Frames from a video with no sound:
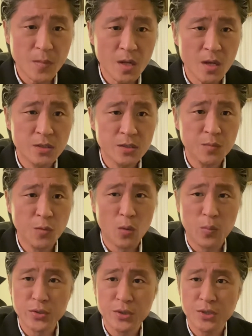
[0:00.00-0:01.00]
small
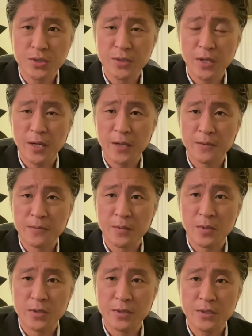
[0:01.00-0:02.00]
position
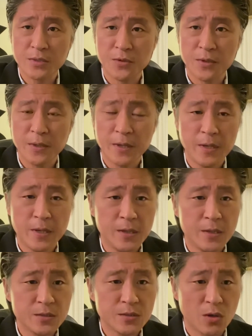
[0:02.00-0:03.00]
on this one.
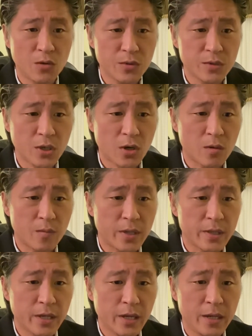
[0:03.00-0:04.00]
So we'll talk
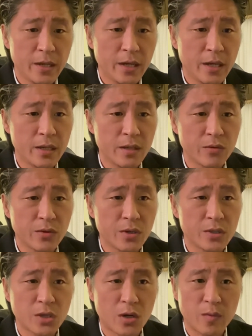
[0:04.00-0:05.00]
about that. And we're
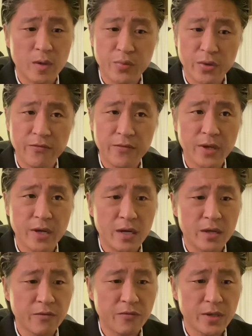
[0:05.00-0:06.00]
going to talk about briefly
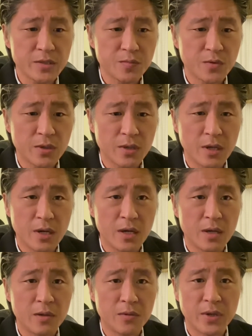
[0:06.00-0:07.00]
the Facebook,
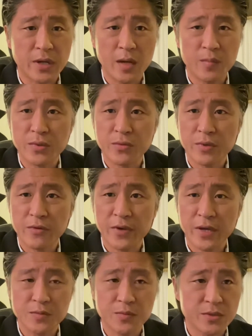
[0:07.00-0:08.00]
what happened with the
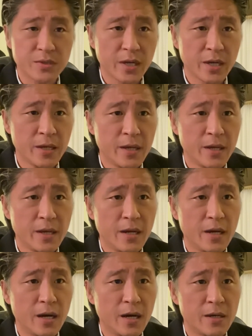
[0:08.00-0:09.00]
Facebook today.
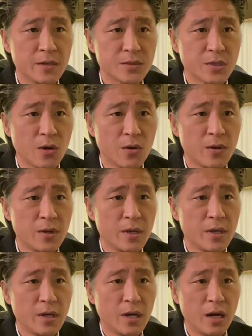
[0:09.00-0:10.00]

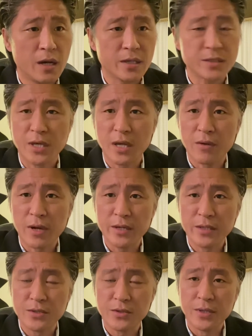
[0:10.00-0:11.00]
Let's get right
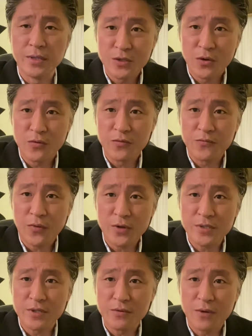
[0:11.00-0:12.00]
into it. So
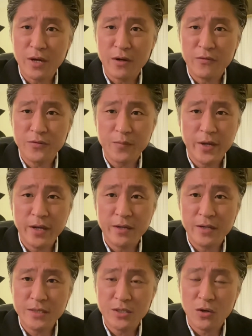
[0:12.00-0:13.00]
first, right off the bat,
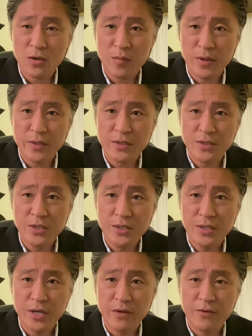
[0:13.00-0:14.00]
let's talk about the
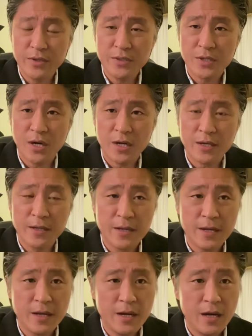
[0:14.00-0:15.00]
CCIV stock.
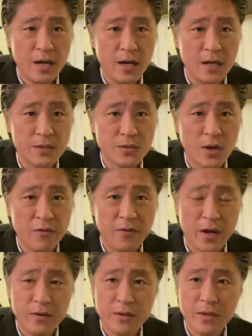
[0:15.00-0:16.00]
So I
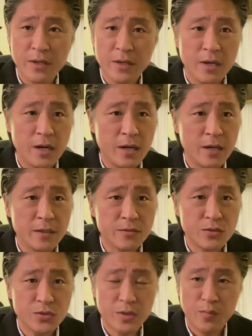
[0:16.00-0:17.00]
finally
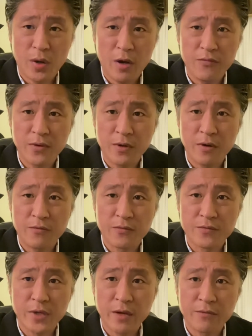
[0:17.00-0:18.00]
took some profit off
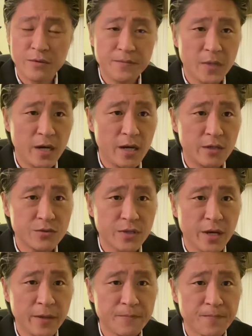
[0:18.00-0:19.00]
of the table
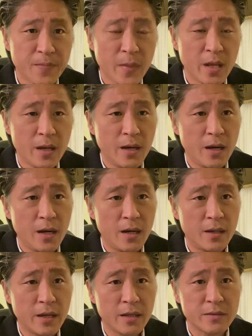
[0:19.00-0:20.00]
today
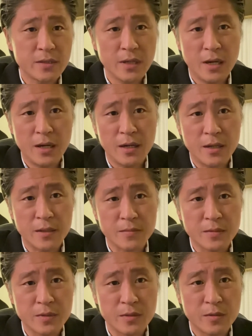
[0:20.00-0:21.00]
at the
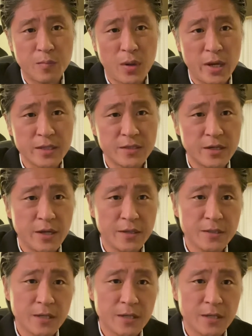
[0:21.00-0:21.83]
price range